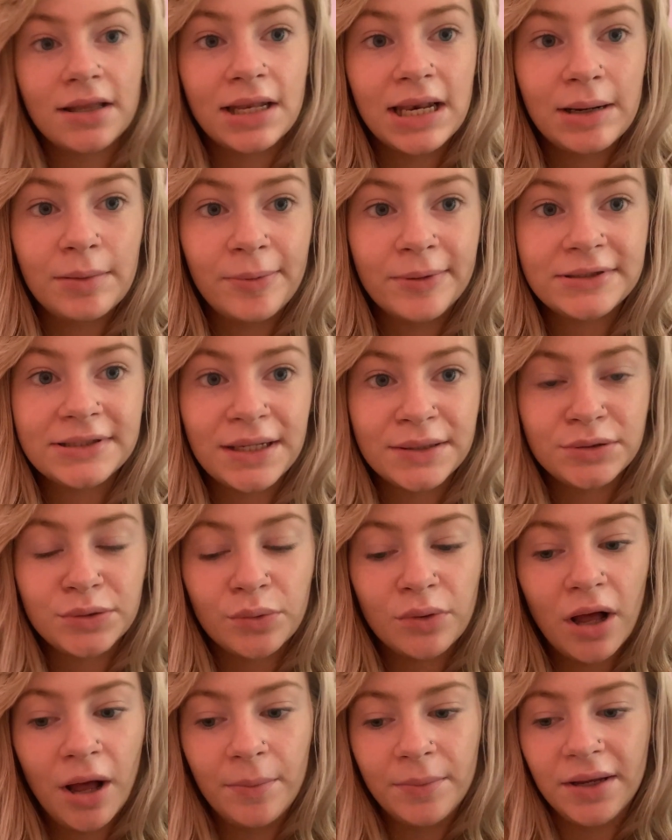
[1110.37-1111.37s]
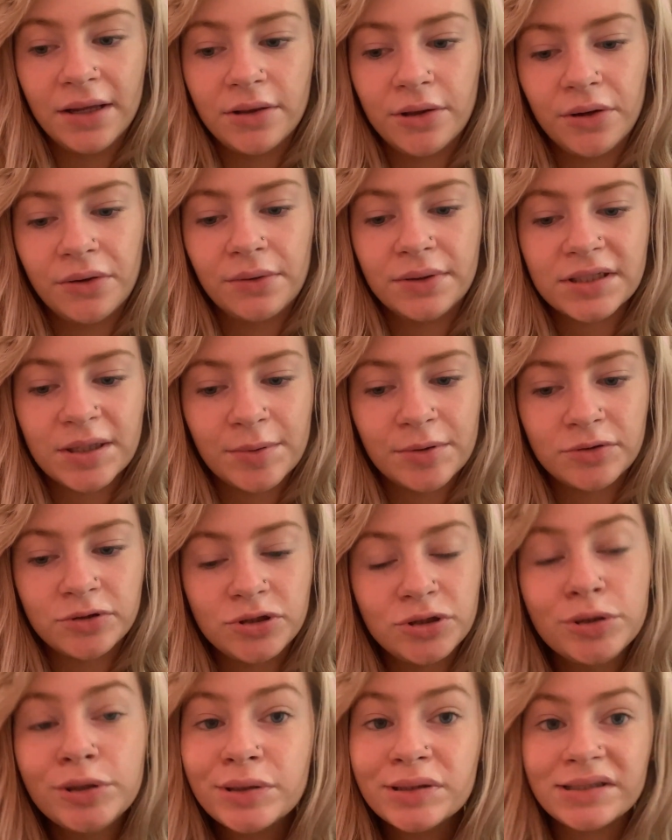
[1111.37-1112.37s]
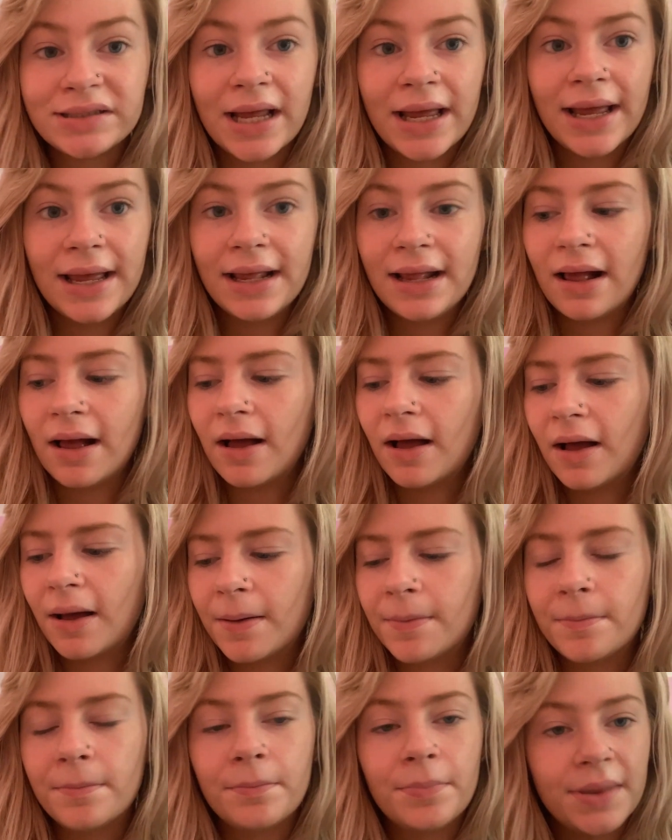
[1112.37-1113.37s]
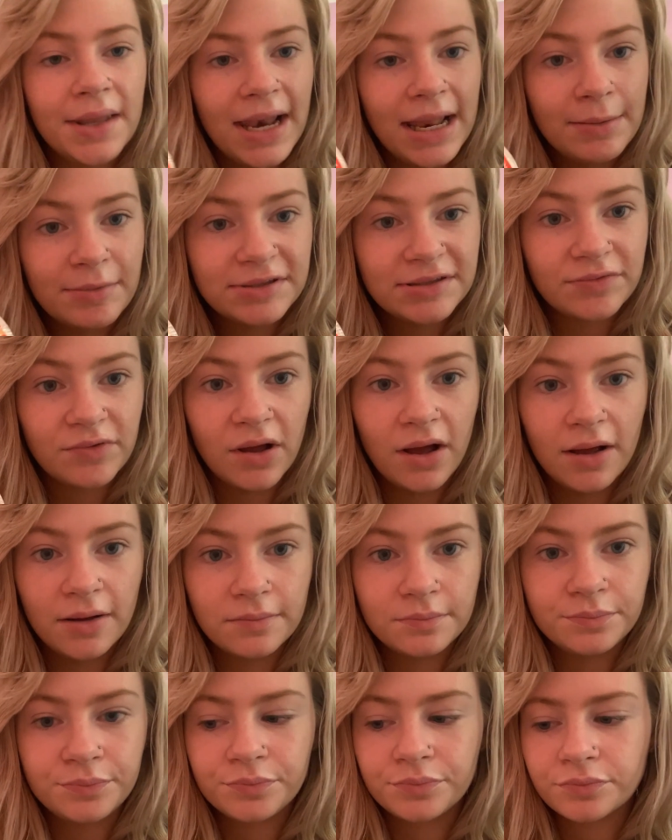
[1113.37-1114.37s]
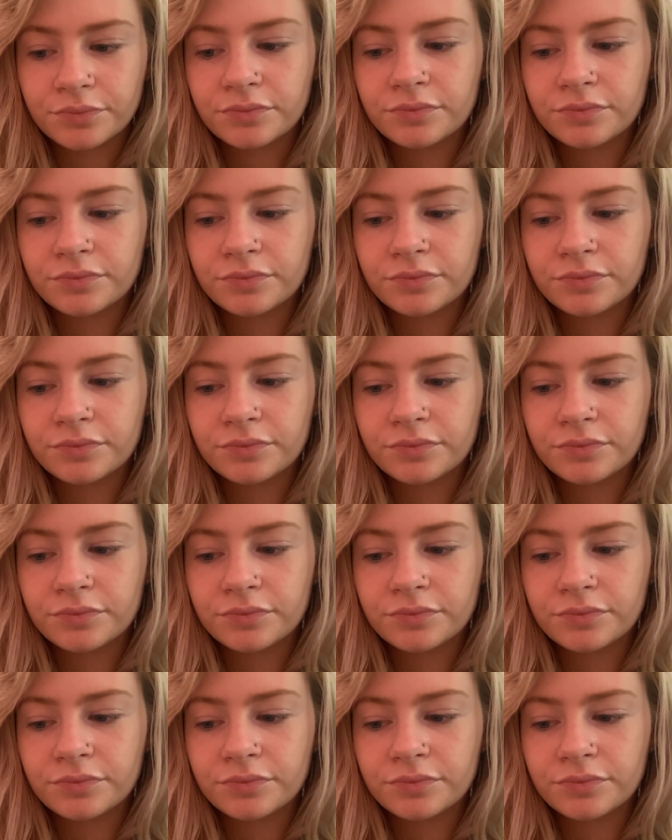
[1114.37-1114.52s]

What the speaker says: The label printer has not come yet though, it's coming on Tuesday. The labels have come.